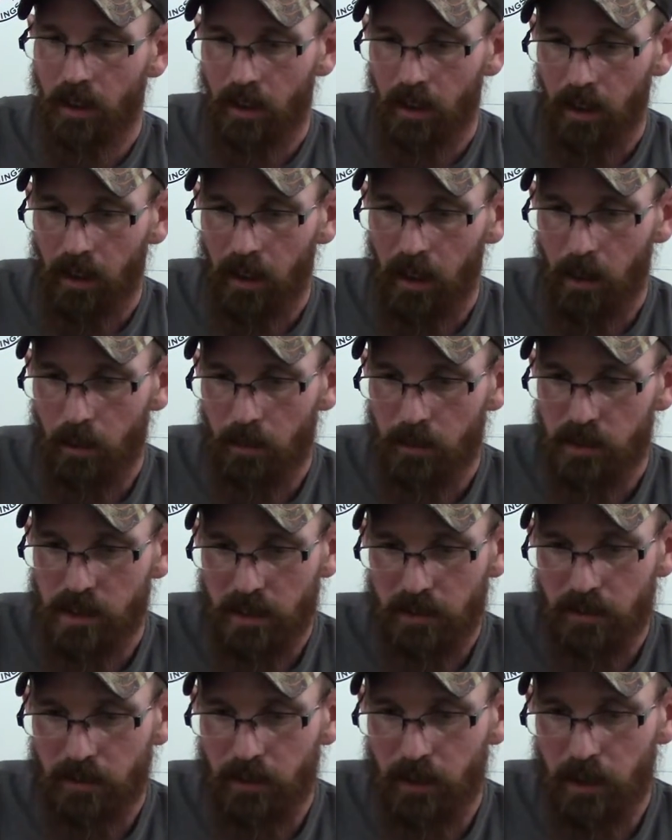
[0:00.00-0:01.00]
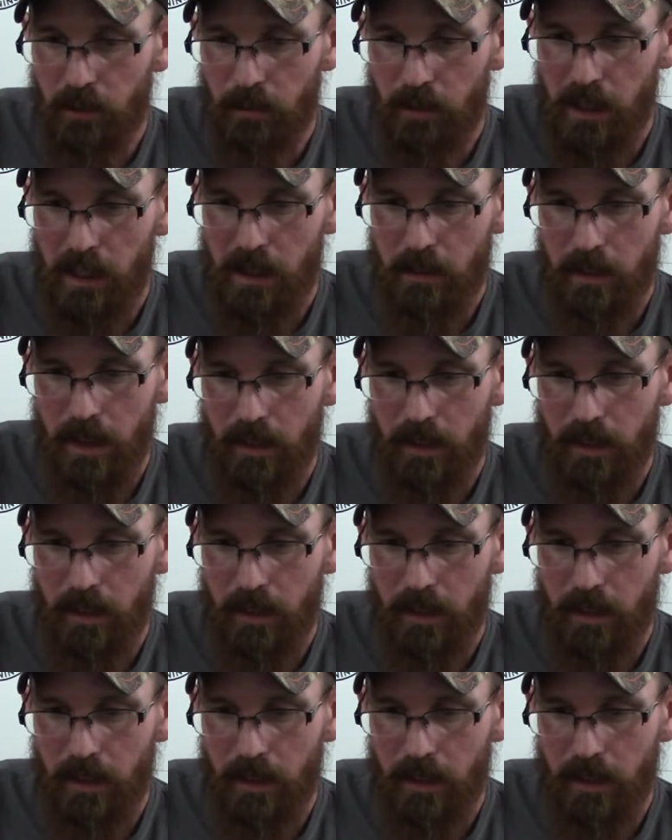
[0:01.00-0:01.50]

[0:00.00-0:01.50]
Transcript: 7 foot, medium